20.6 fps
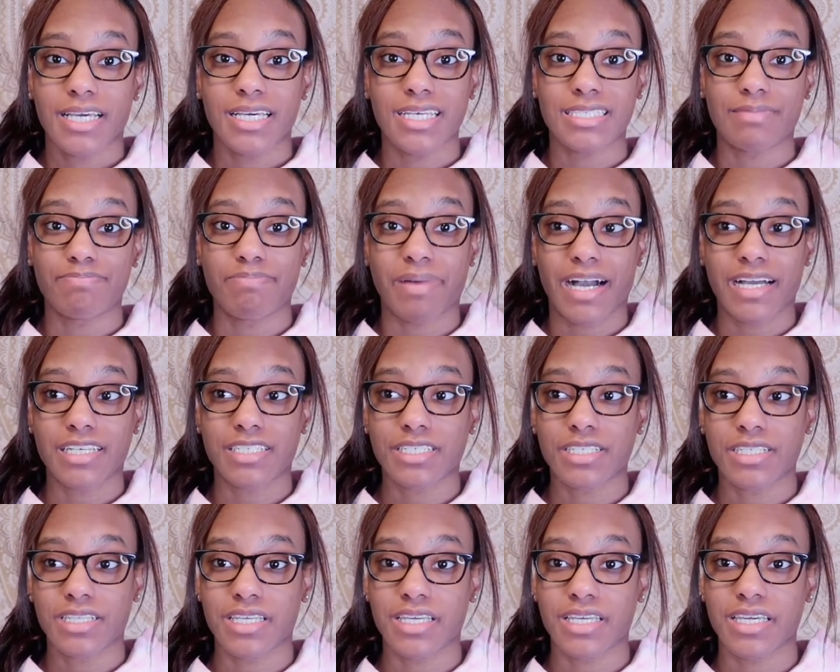
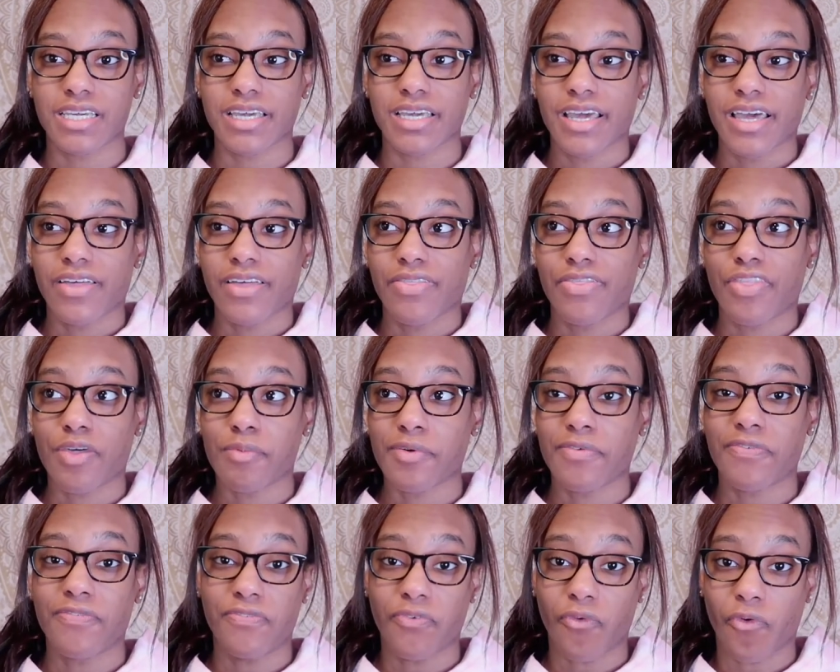especially the
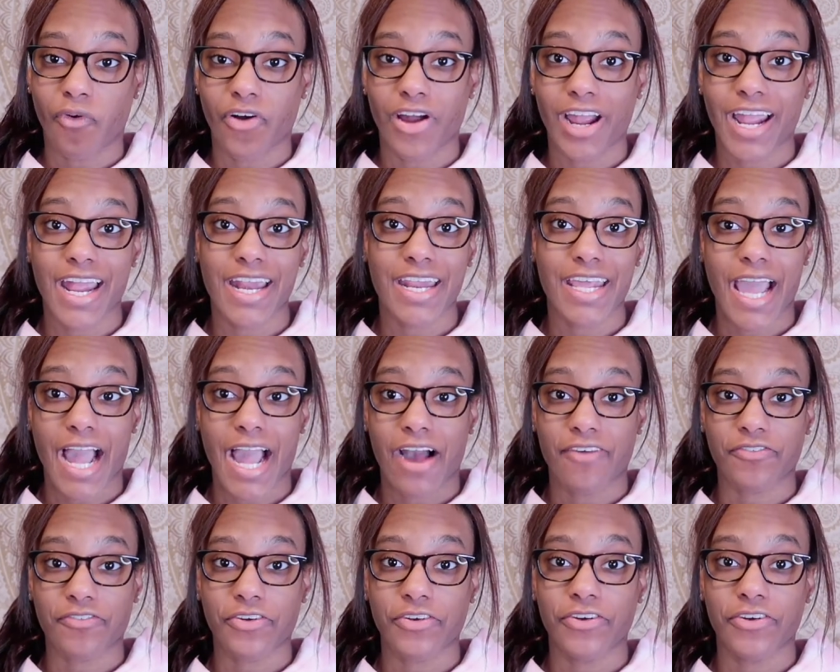before and the
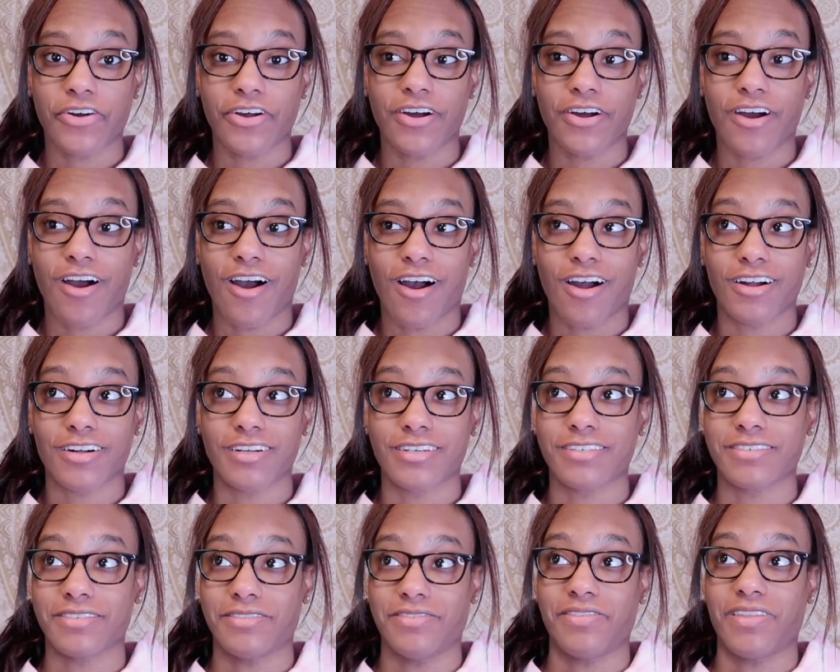after
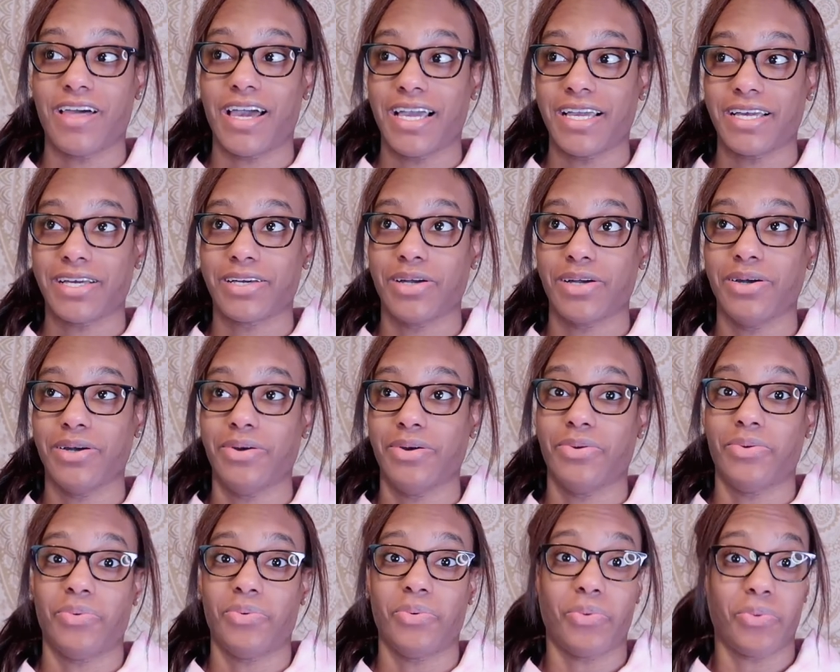are like,
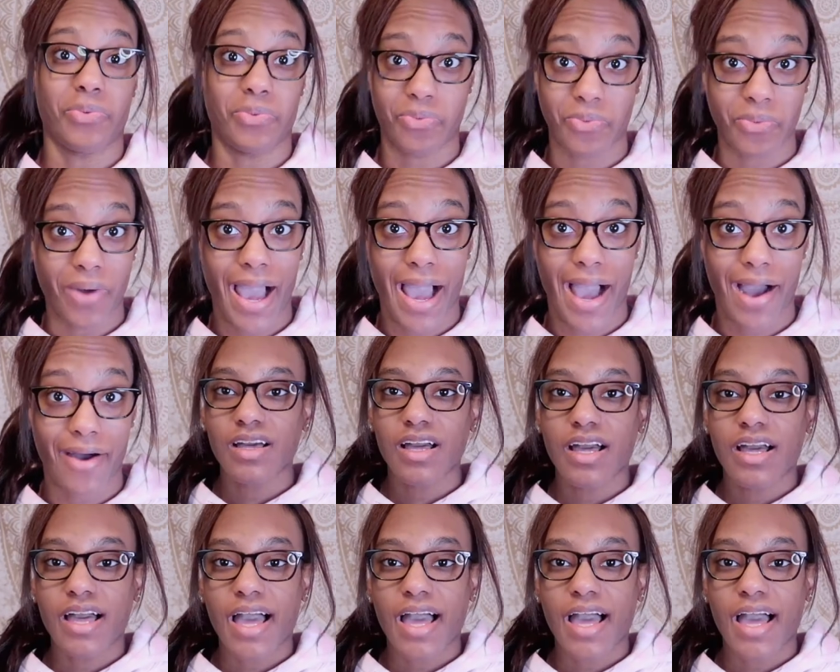wow.